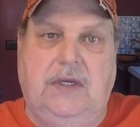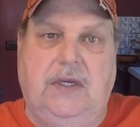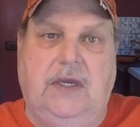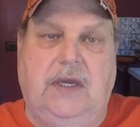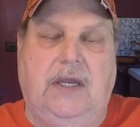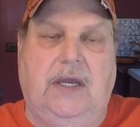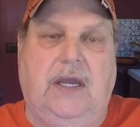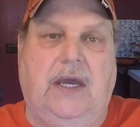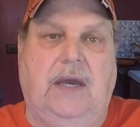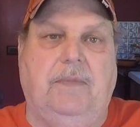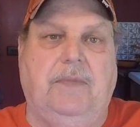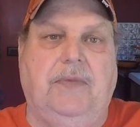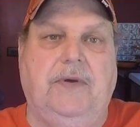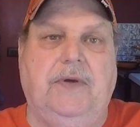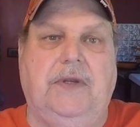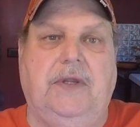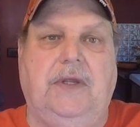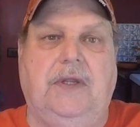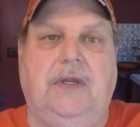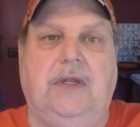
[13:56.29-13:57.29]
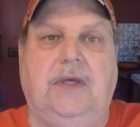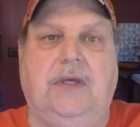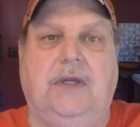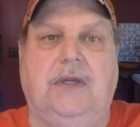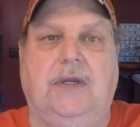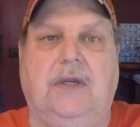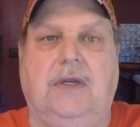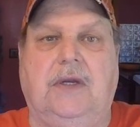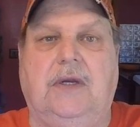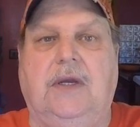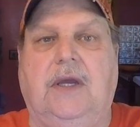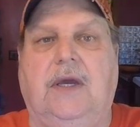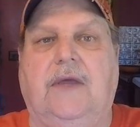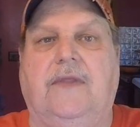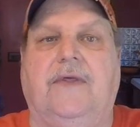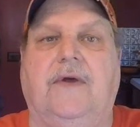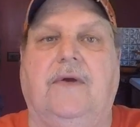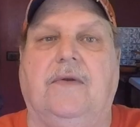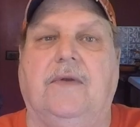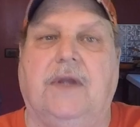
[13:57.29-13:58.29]
And I put it in there, and I
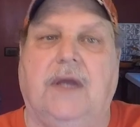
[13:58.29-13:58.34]
thought,